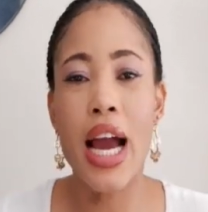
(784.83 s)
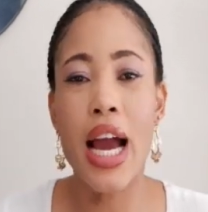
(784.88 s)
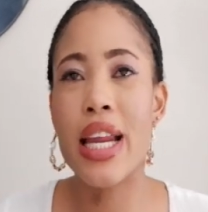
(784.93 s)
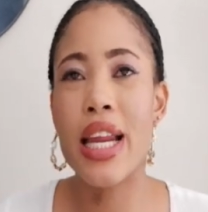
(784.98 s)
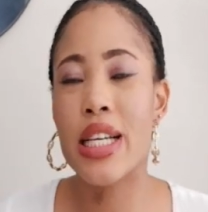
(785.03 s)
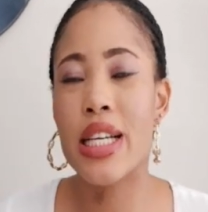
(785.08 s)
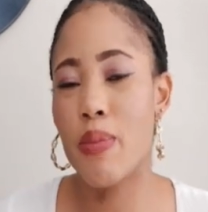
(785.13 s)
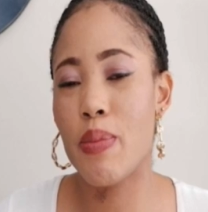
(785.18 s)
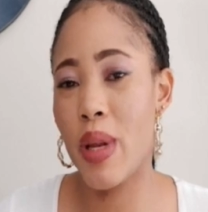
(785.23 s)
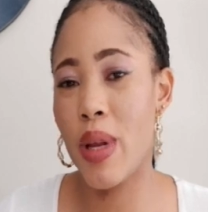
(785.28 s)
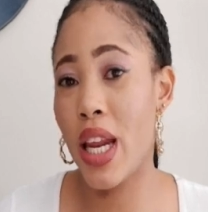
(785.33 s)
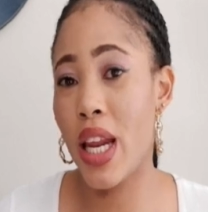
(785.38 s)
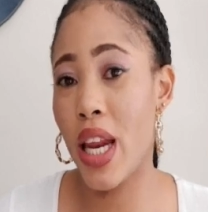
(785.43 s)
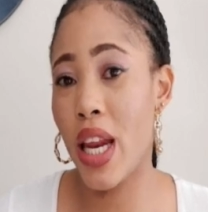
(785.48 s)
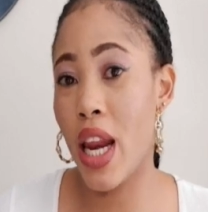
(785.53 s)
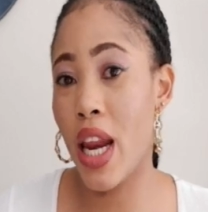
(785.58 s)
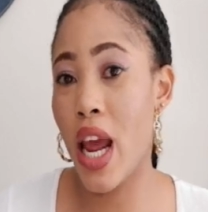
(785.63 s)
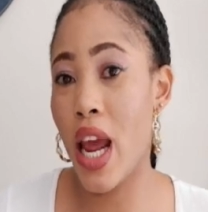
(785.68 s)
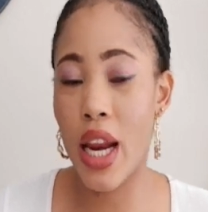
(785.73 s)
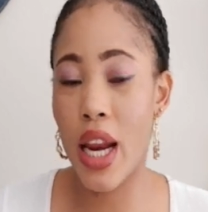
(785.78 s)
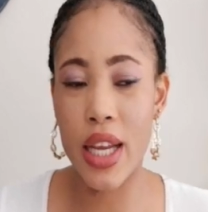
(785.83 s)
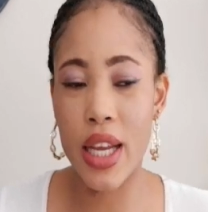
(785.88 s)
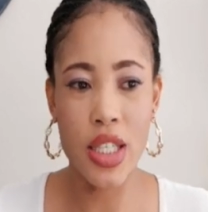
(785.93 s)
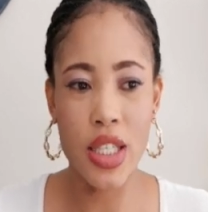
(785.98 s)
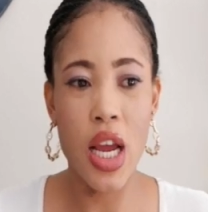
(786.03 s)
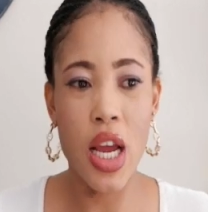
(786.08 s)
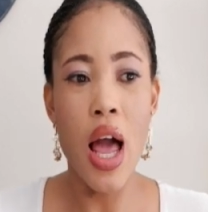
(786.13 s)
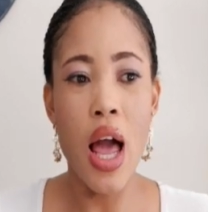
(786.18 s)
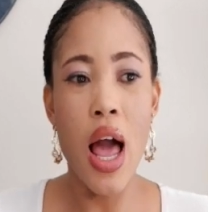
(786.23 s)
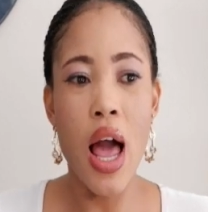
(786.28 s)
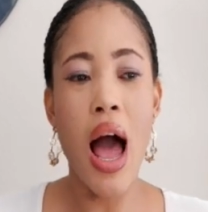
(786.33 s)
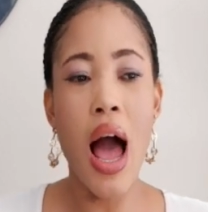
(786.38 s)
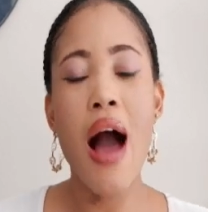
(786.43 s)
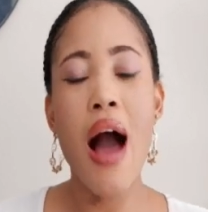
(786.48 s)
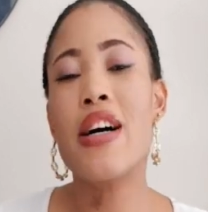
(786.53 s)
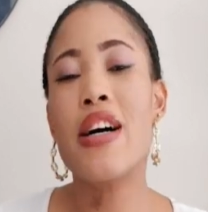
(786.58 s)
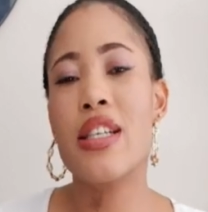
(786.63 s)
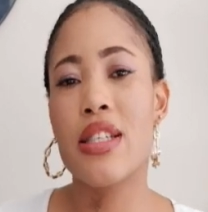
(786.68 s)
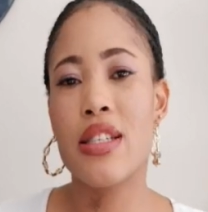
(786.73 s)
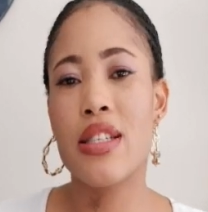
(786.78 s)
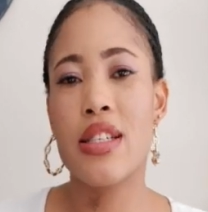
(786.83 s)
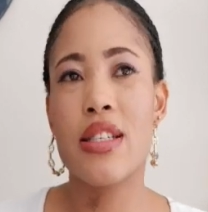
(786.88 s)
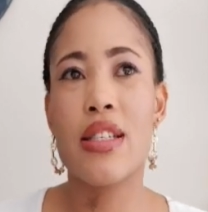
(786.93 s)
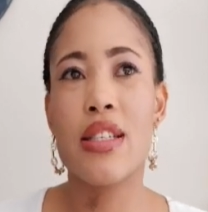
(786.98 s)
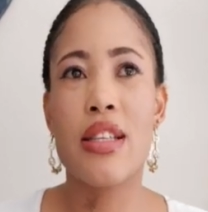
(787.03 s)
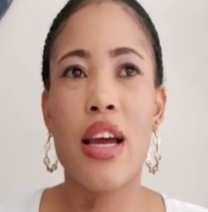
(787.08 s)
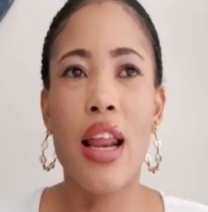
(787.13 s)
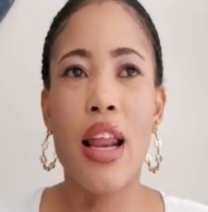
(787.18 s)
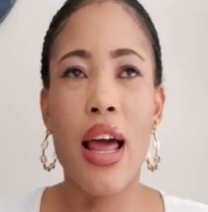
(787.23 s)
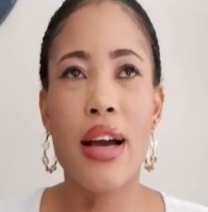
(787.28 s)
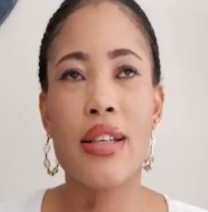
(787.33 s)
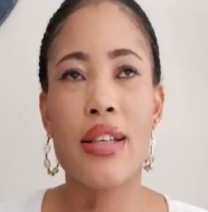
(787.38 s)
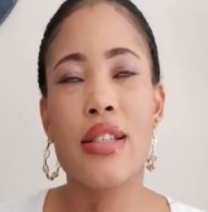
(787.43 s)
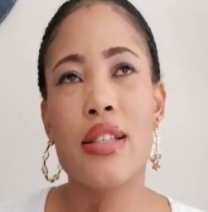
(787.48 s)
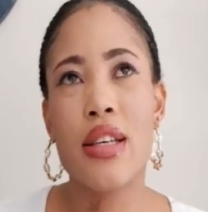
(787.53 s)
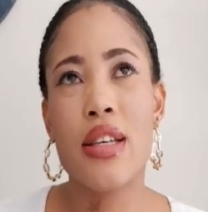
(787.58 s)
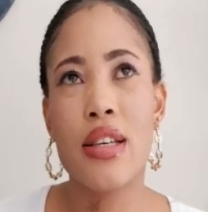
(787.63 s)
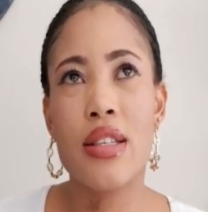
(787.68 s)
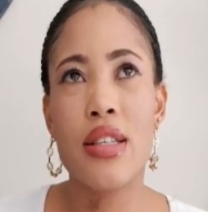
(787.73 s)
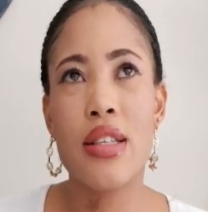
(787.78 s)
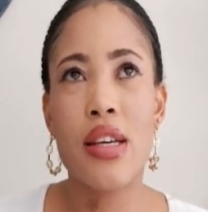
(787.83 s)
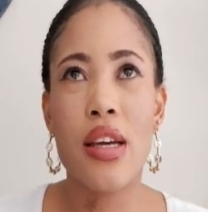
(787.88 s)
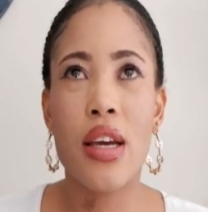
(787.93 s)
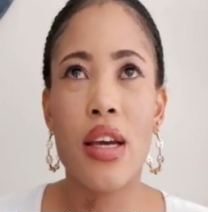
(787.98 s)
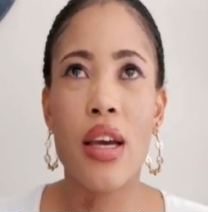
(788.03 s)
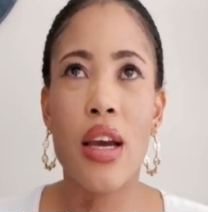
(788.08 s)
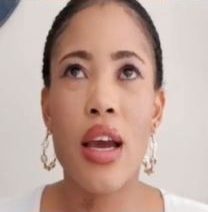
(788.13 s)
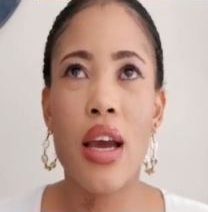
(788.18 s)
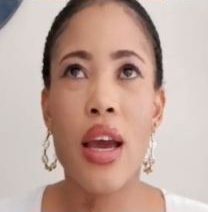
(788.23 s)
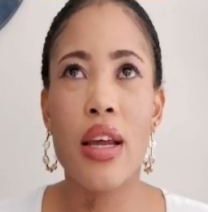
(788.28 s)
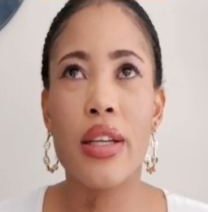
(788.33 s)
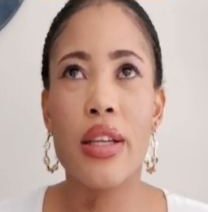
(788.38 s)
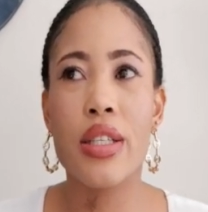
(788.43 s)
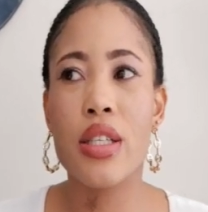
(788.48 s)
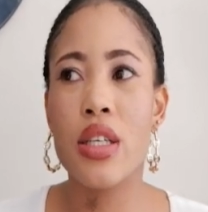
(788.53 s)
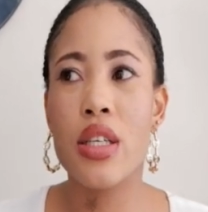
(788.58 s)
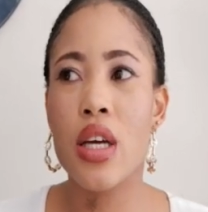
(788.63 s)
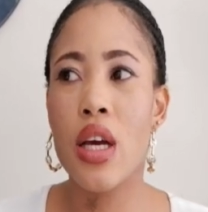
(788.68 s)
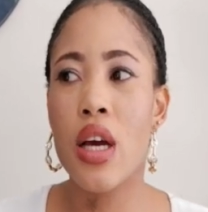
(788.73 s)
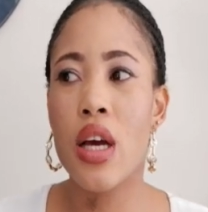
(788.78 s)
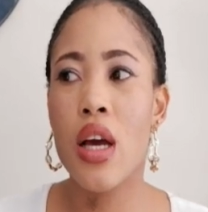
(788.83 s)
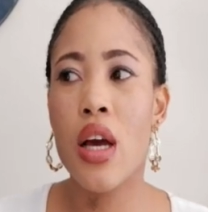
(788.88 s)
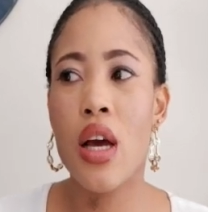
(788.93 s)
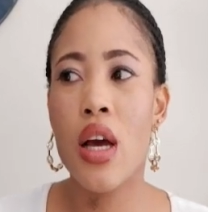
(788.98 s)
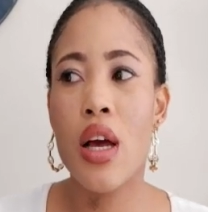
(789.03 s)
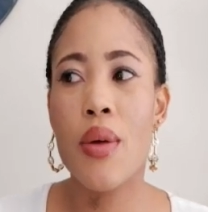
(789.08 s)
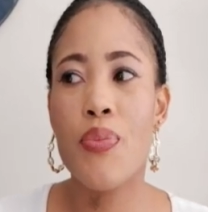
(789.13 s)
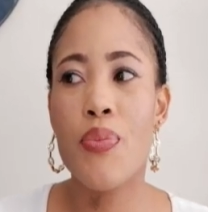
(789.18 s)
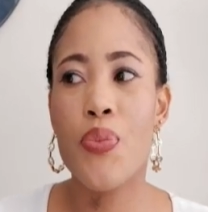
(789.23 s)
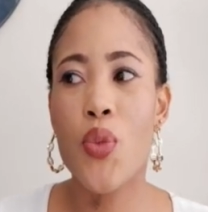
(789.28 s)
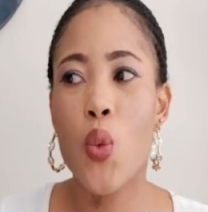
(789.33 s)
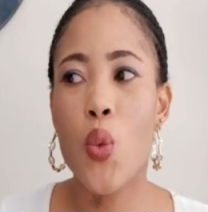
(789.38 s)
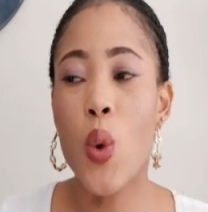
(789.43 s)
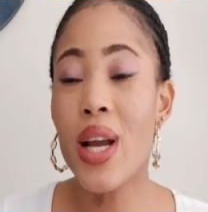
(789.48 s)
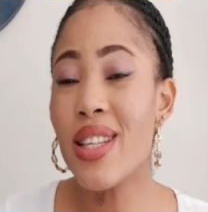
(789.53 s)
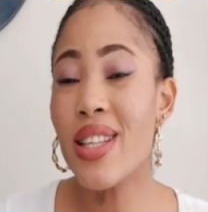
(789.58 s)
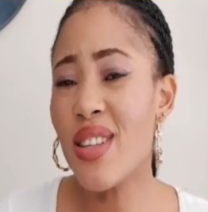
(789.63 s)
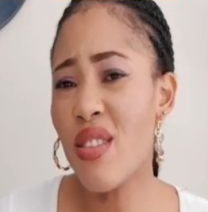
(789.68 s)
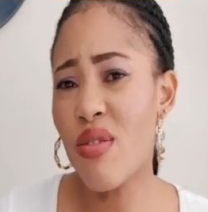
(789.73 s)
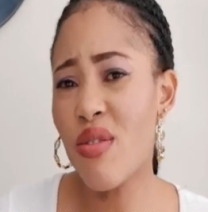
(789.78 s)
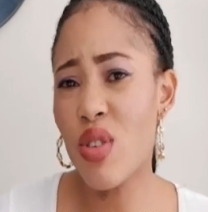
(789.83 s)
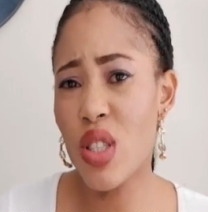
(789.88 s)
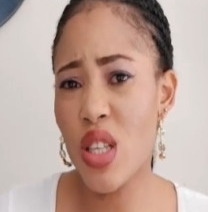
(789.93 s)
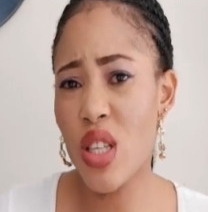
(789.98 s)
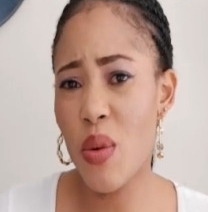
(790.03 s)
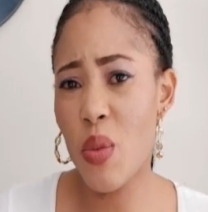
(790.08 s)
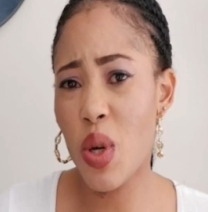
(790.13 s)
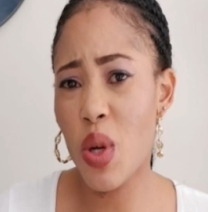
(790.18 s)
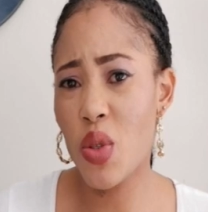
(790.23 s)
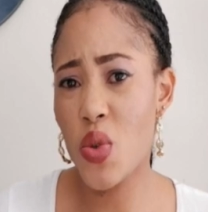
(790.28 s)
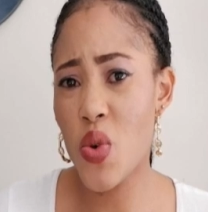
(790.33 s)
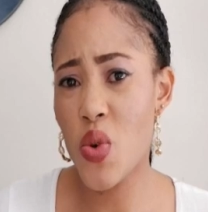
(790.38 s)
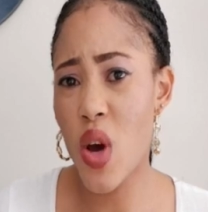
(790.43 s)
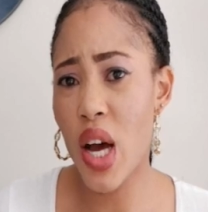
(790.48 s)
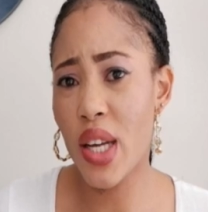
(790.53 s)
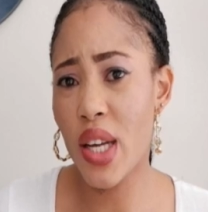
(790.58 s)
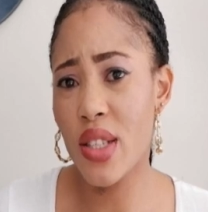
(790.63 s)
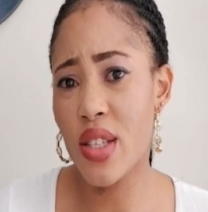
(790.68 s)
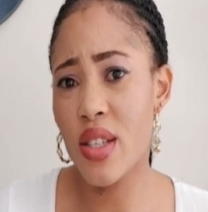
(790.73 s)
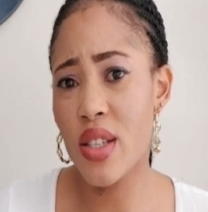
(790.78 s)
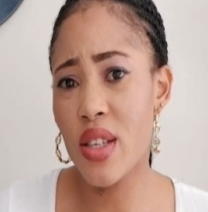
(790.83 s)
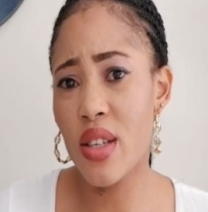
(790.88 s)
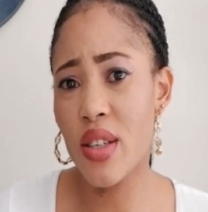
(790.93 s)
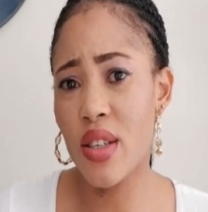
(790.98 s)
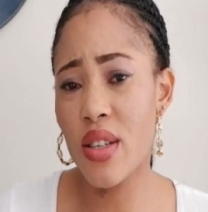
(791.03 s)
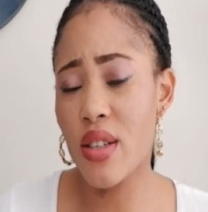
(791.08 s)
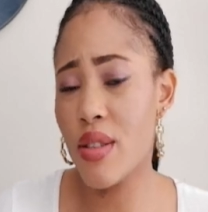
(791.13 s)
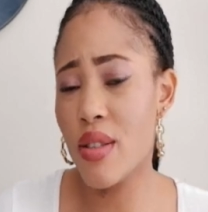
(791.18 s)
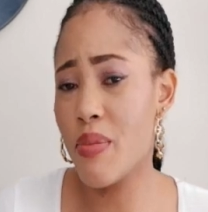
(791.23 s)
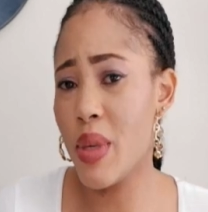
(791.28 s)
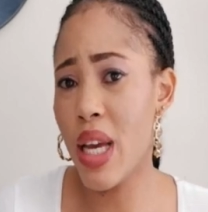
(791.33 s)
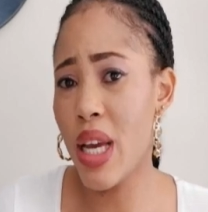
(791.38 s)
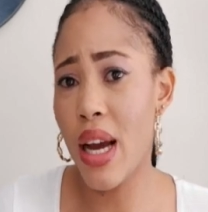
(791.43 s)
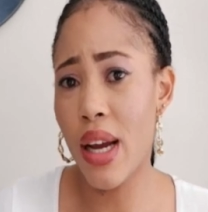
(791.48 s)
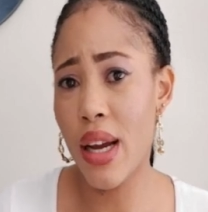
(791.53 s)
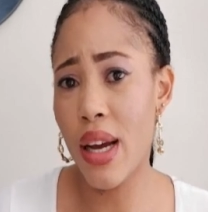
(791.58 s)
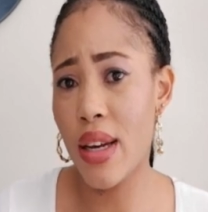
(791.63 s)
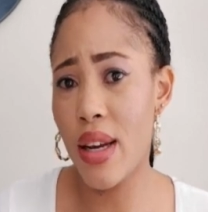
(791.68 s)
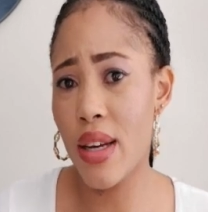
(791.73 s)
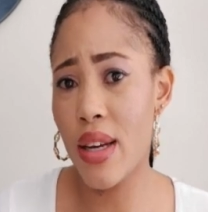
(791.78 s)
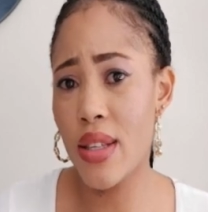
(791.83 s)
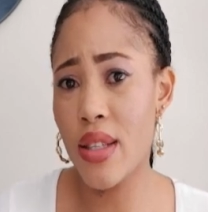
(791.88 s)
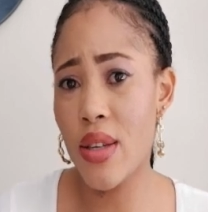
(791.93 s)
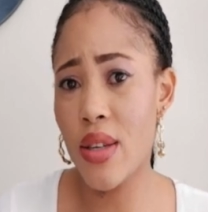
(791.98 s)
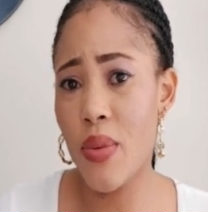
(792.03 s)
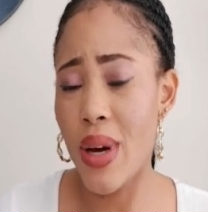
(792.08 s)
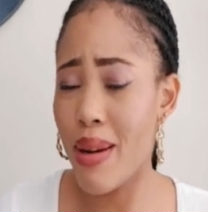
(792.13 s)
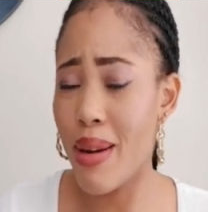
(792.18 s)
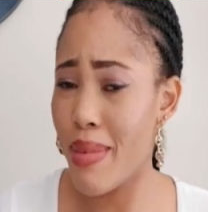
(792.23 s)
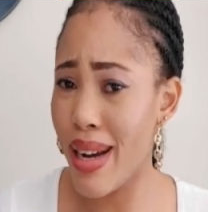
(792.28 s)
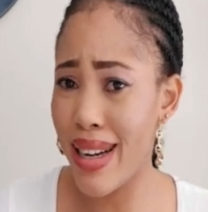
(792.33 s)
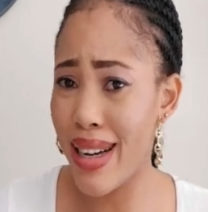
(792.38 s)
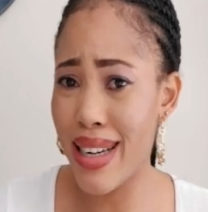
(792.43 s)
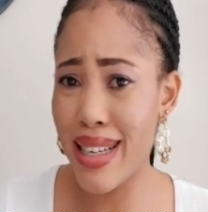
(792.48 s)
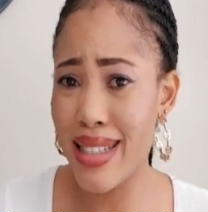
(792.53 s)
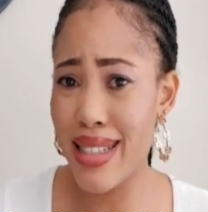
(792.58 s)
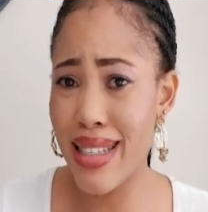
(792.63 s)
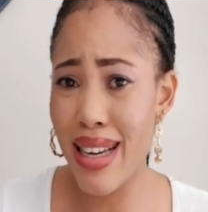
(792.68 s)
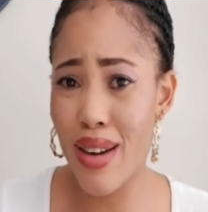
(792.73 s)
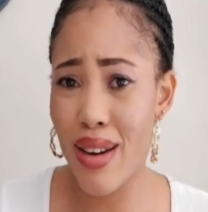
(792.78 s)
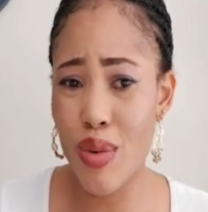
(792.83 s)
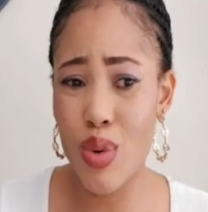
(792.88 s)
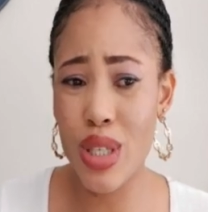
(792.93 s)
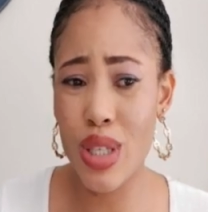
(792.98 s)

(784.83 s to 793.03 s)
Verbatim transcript: I can't explain it in English. I was just there like sitting and waiting for someone to answer, because me, I can't answer. What am I going to say?